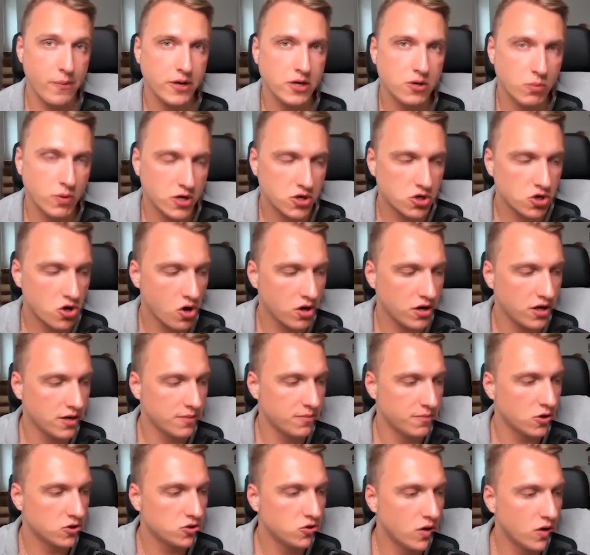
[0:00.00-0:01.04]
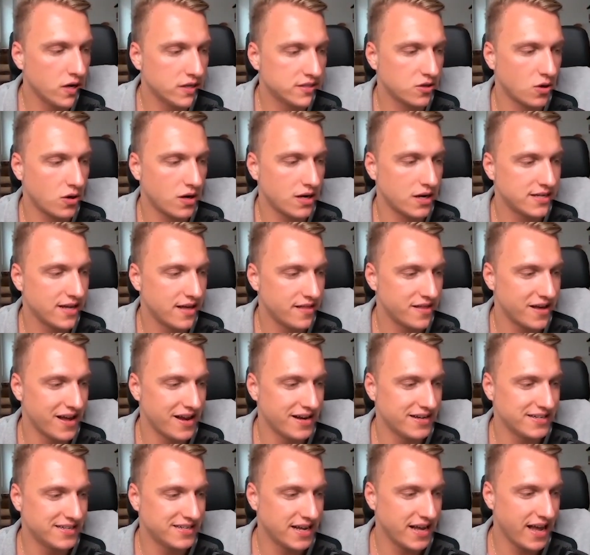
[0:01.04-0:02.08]
were talking about US dollar Tether,
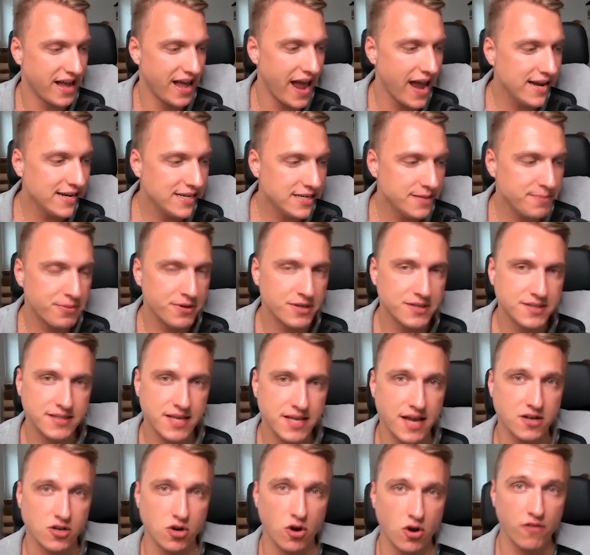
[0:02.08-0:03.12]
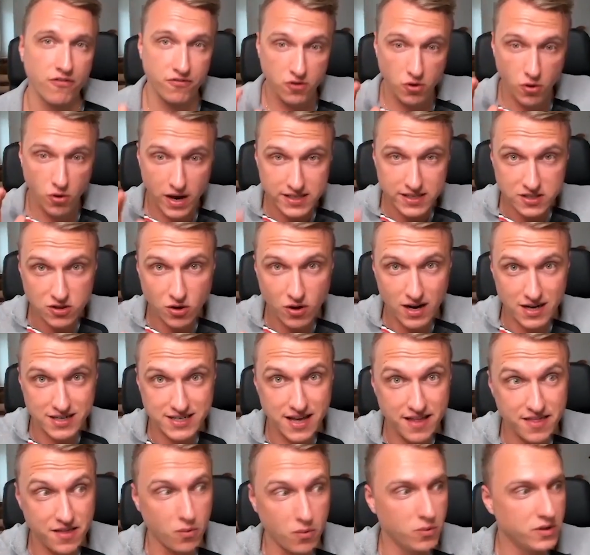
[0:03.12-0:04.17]
and 80% of US dollar
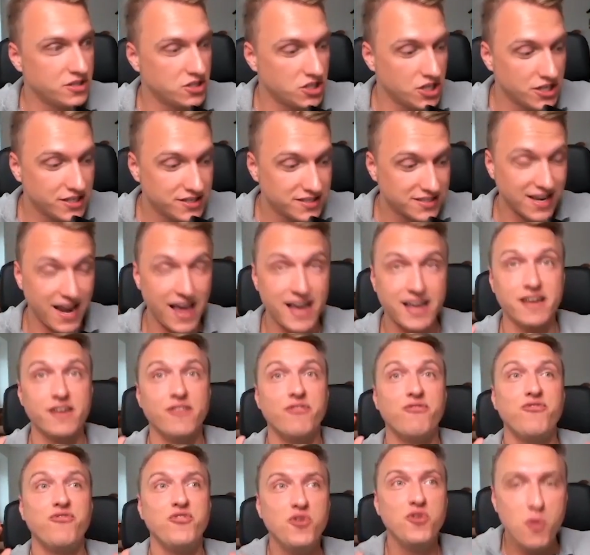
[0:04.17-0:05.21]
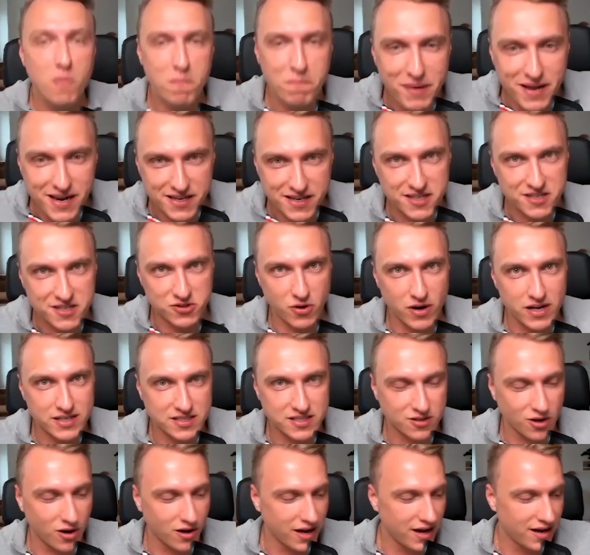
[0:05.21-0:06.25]
Tether, which is like a few billion US
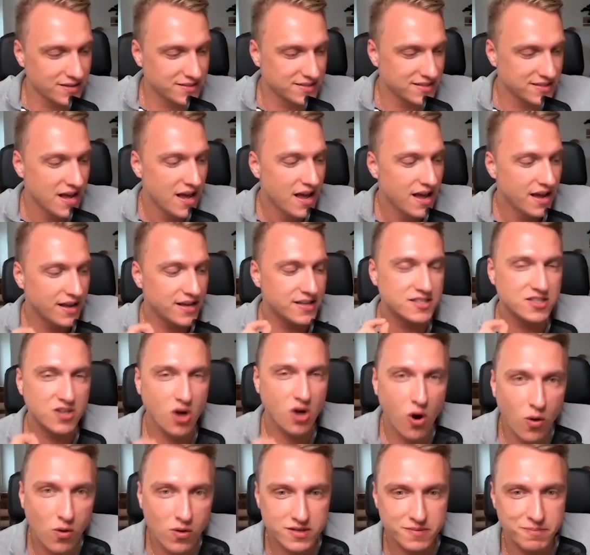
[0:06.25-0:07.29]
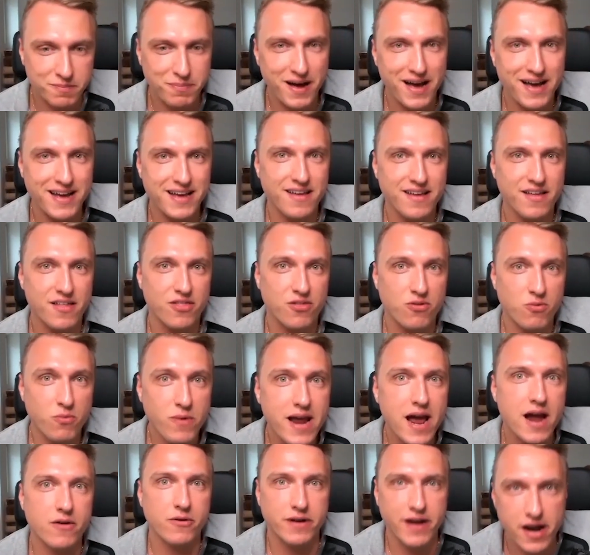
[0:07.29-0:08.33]
dollars, is held by
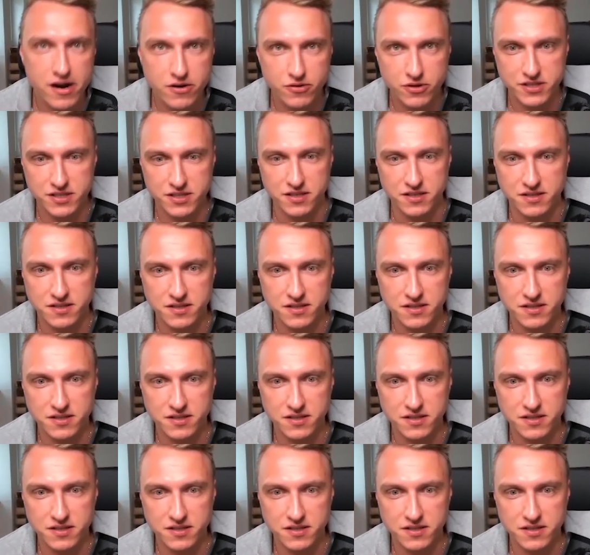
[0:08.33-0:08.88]
300 addresses.